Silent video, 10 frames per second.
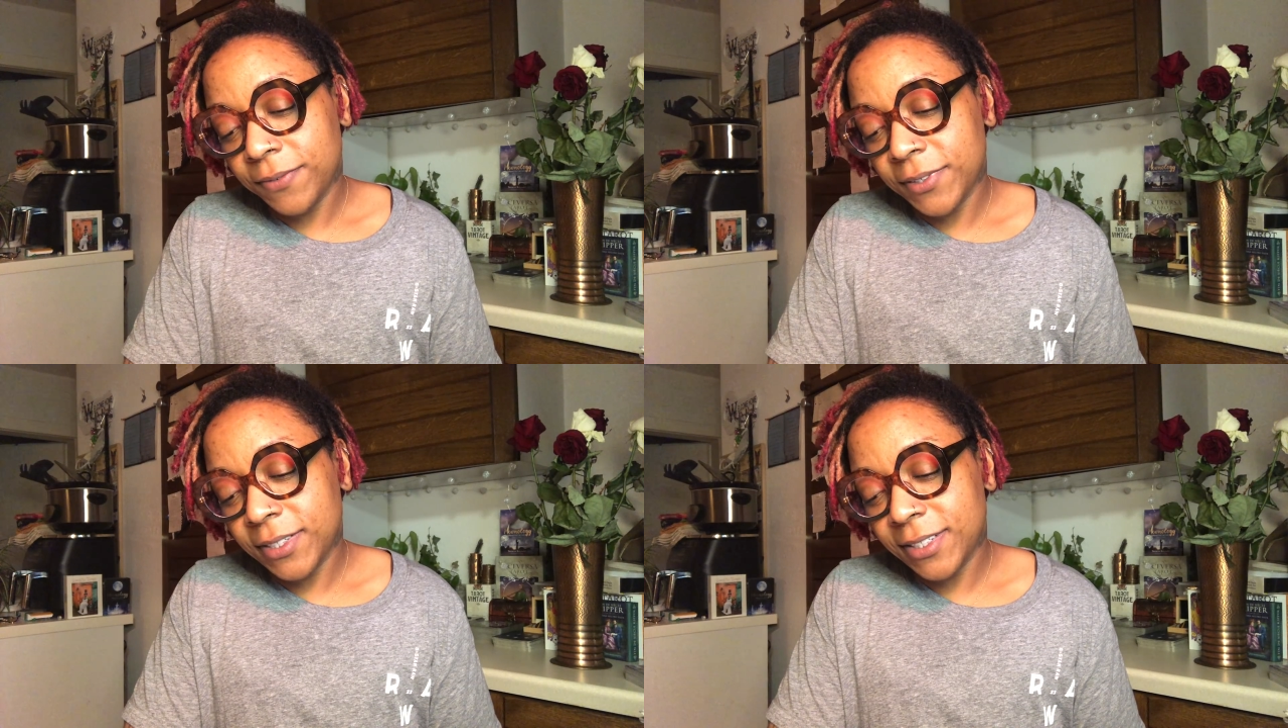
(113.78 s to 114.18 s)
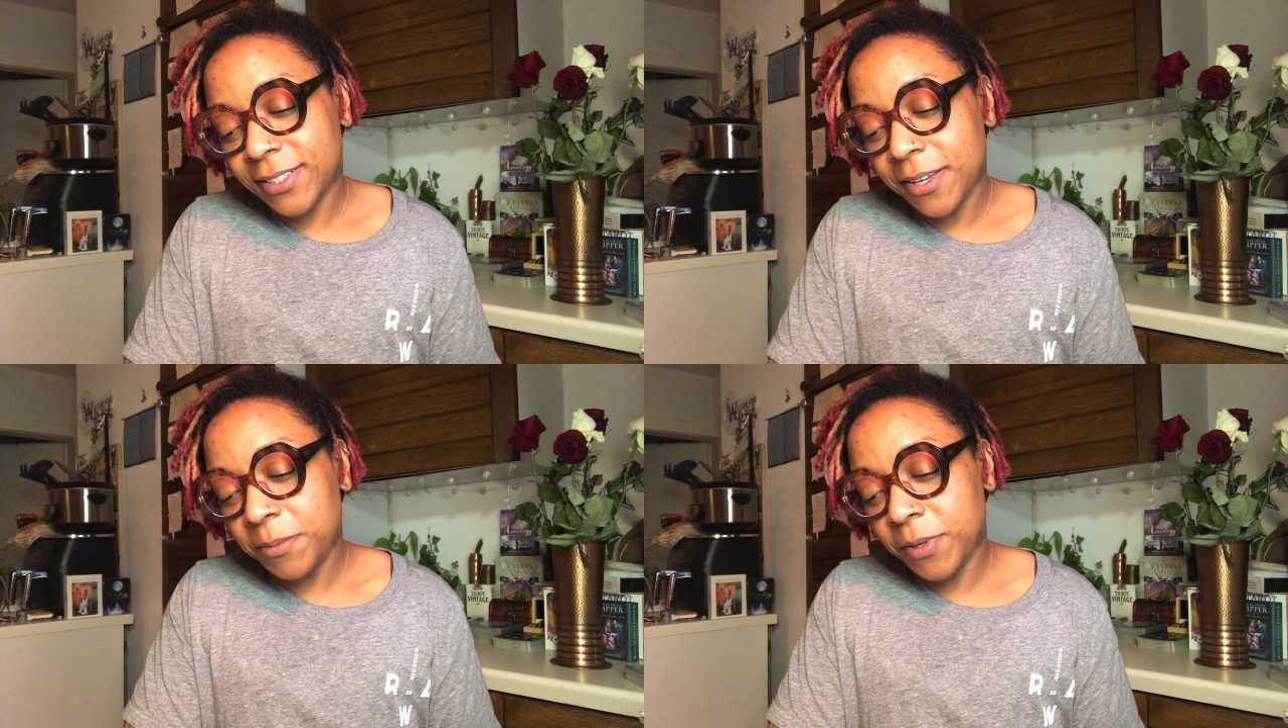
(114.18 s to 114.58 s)
for
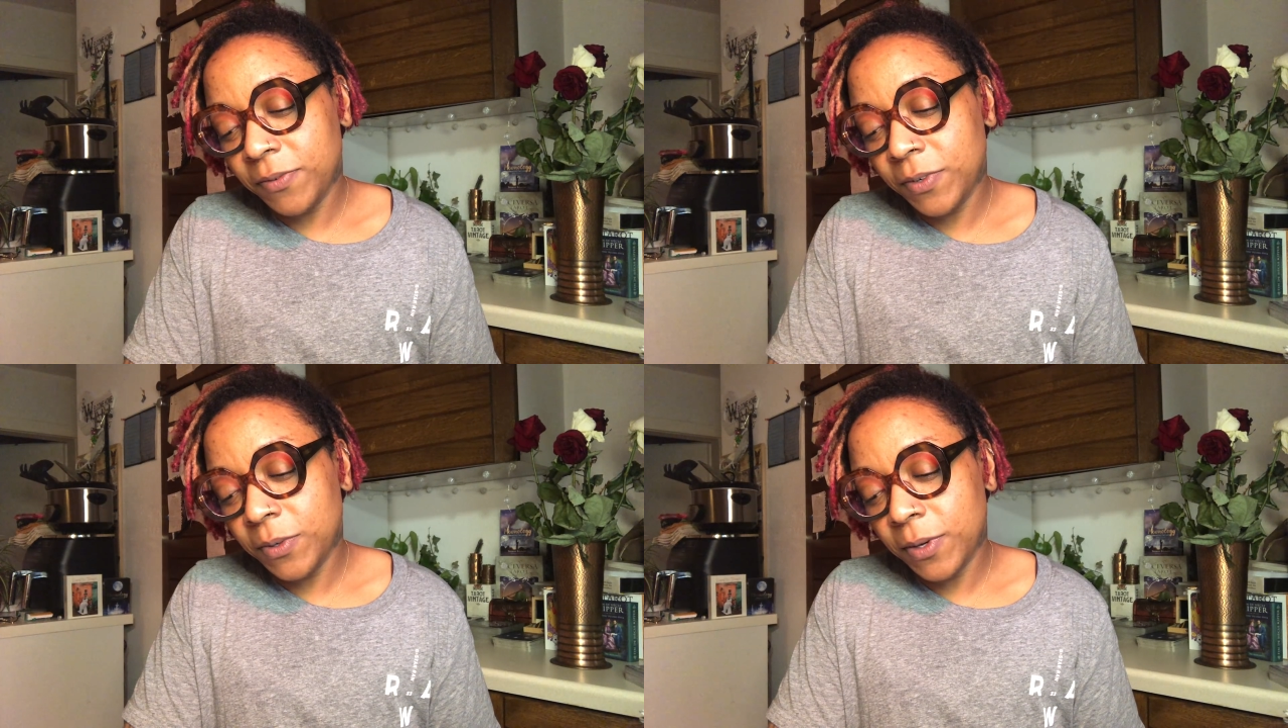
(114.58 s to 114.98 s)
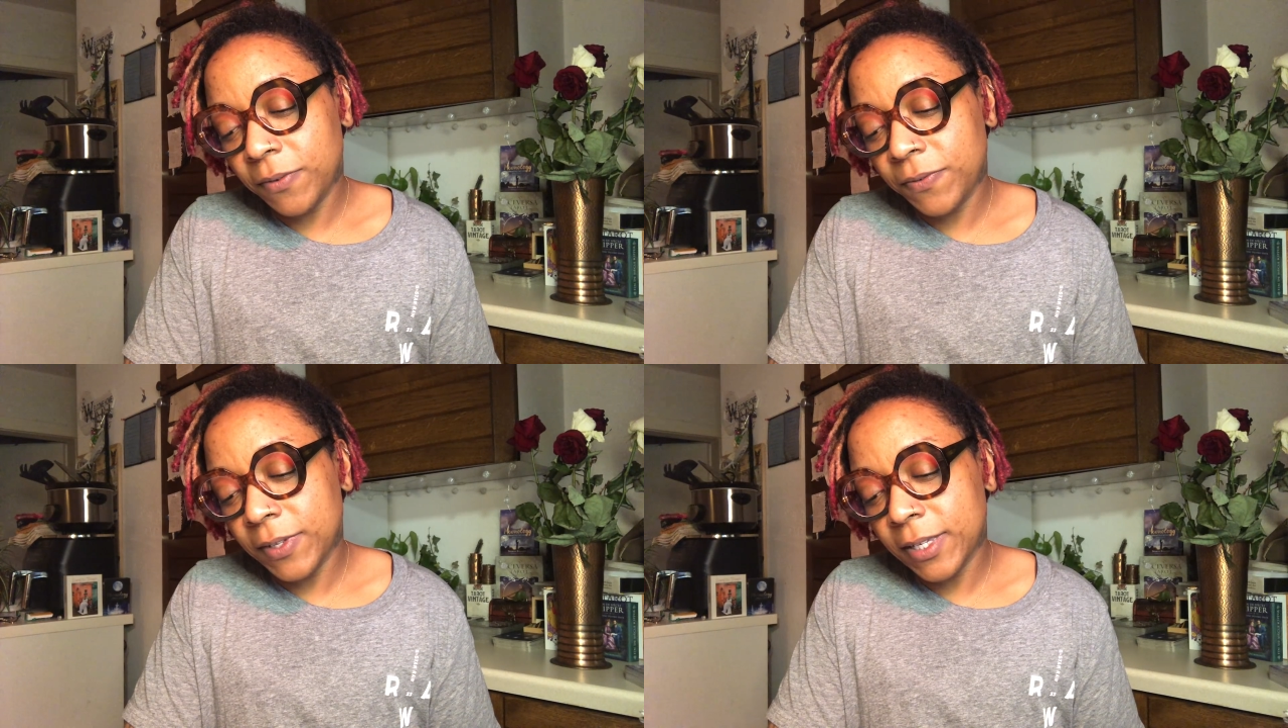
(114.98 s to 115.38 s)
some of you,
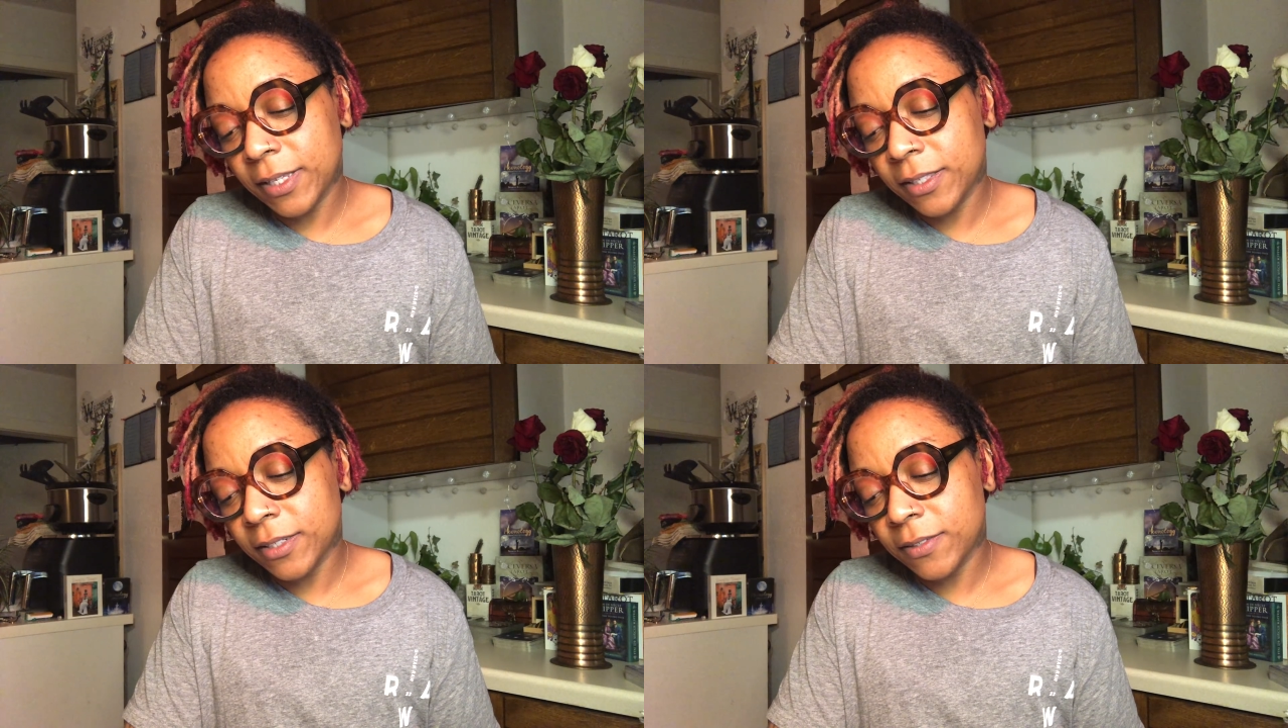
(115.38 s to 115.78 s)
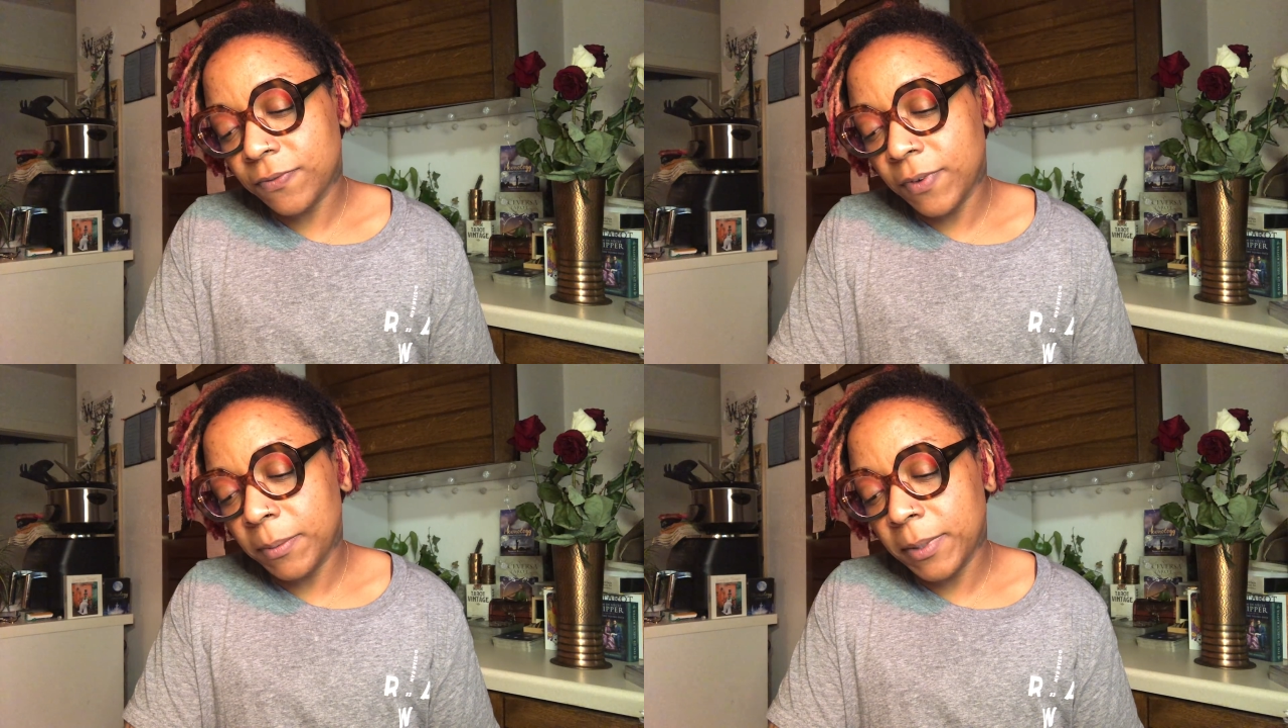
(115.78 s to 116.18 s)
I feel like there's a
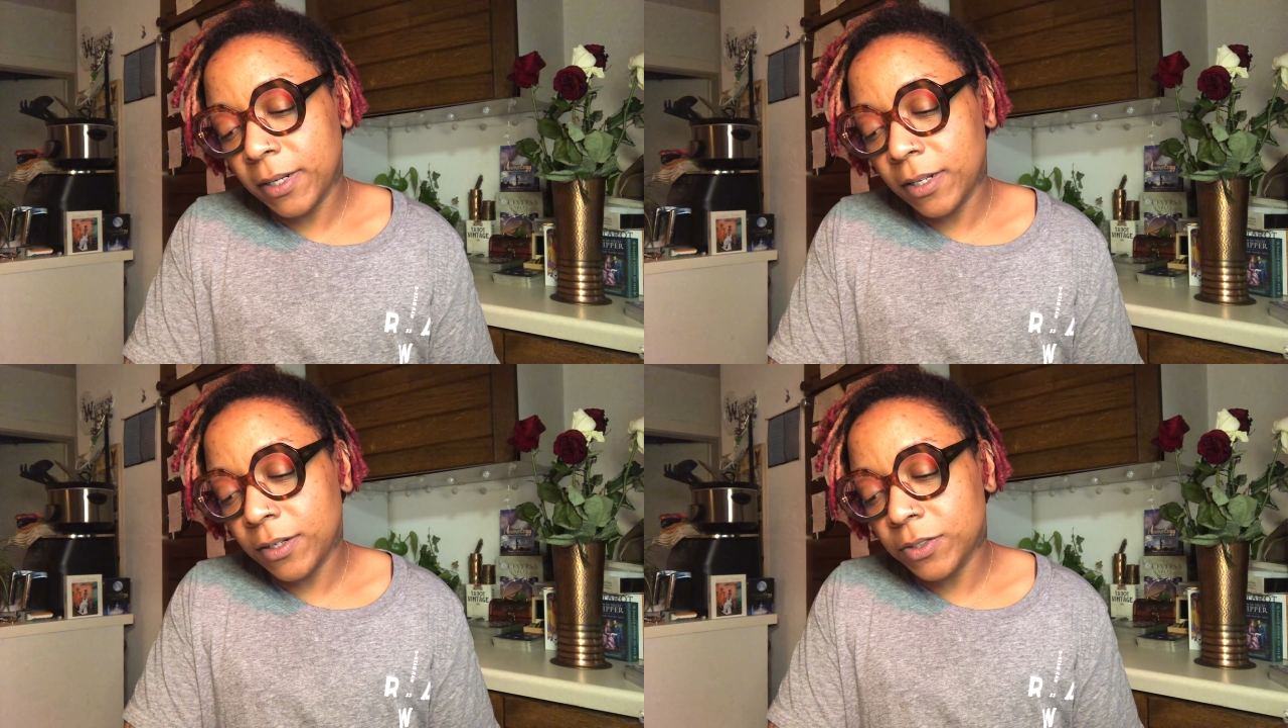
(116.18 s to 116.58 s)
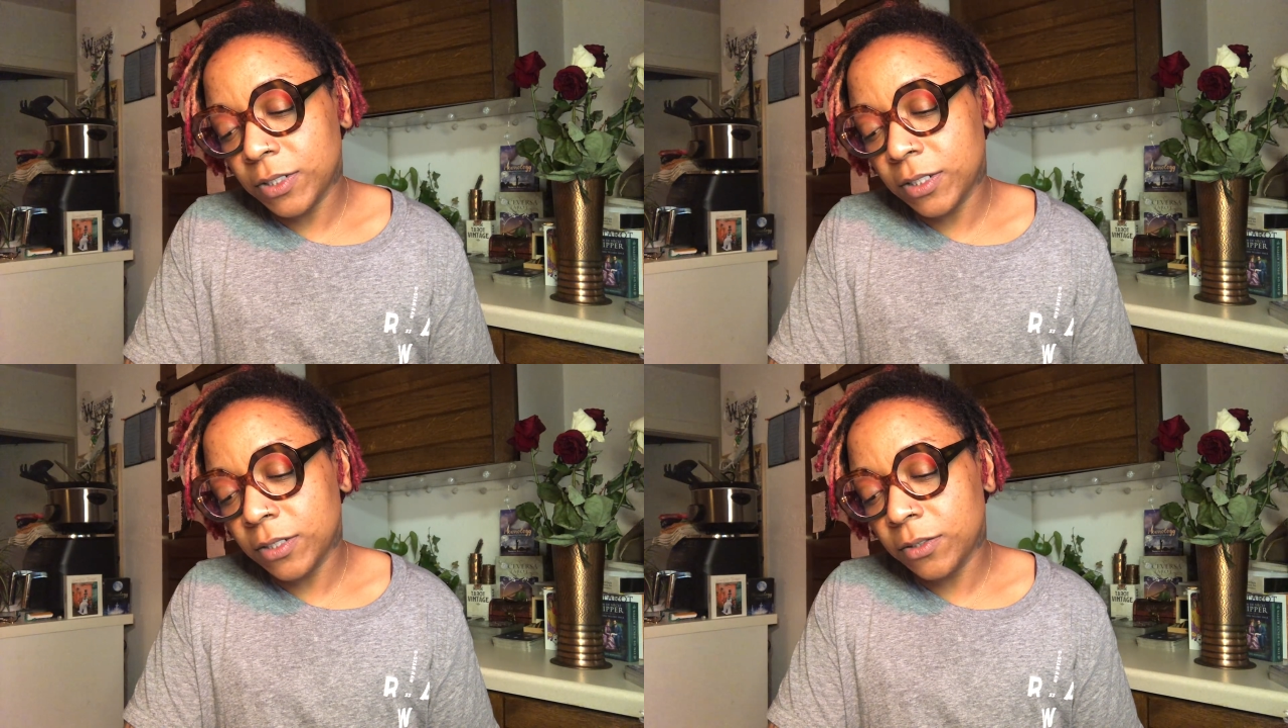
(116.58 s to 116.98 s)
feminine
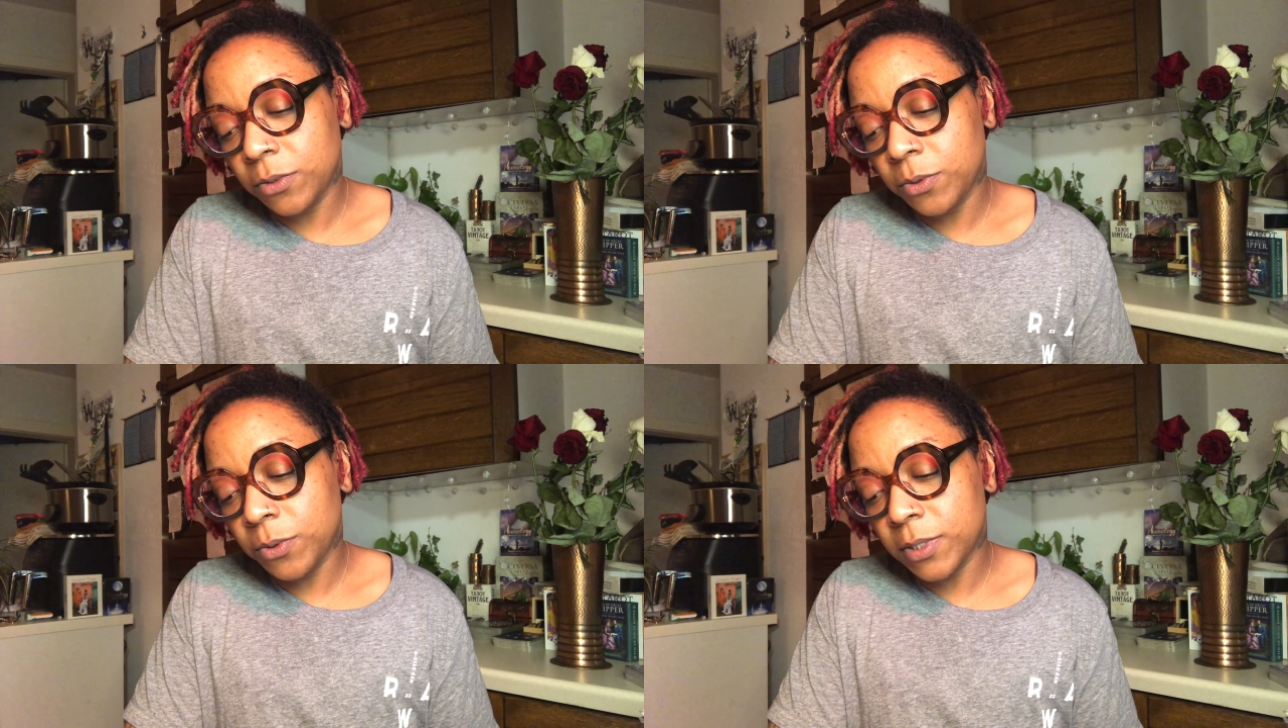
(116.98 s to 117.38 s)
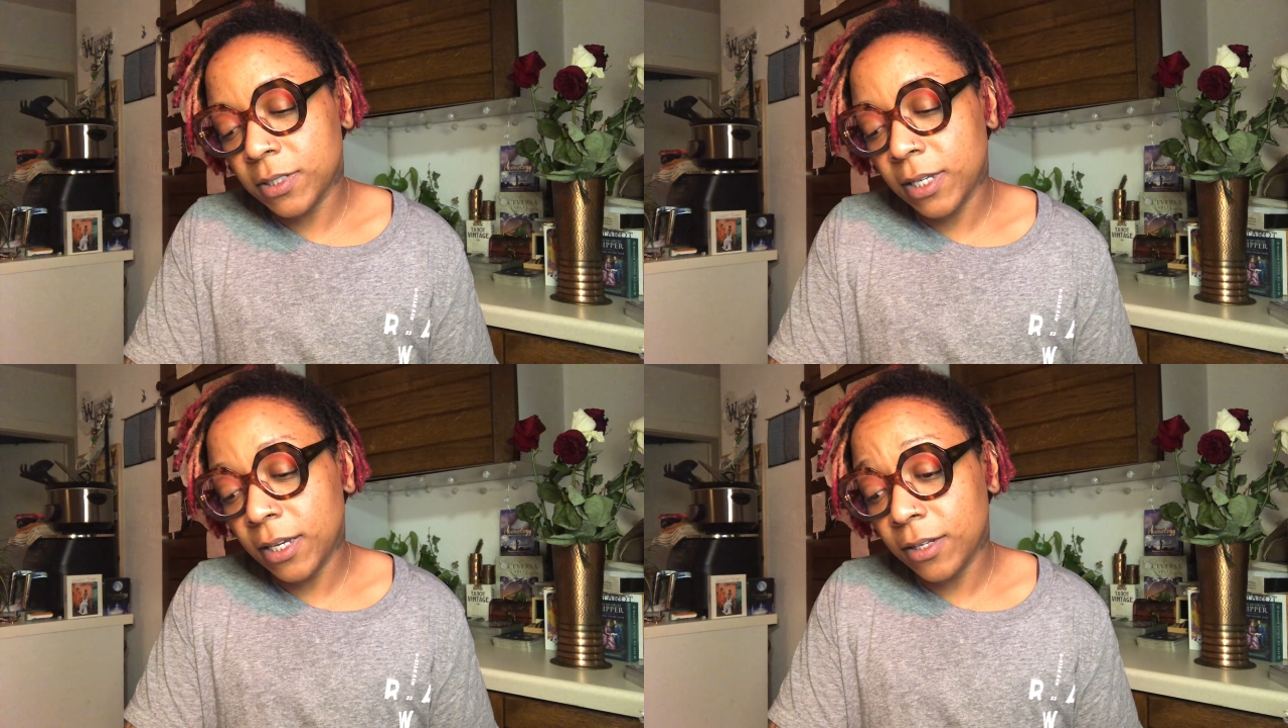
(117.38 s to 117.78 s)
energy who
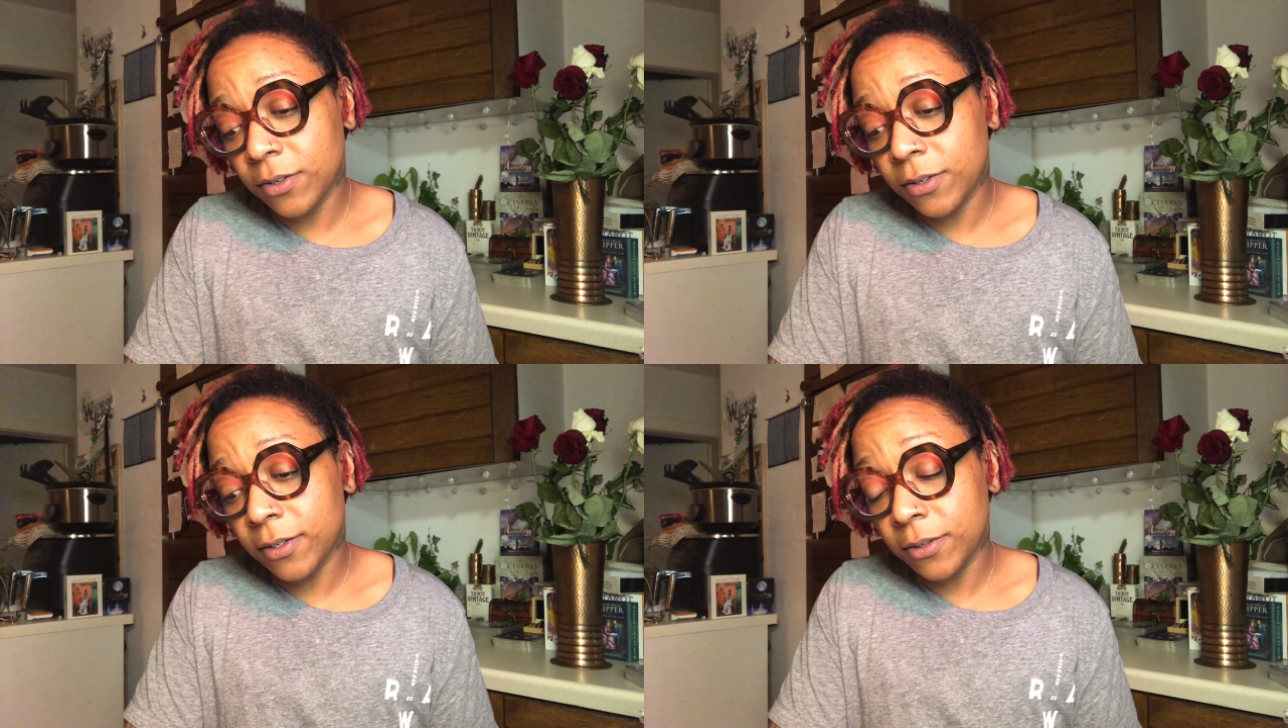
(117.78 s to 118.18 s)
is taking on,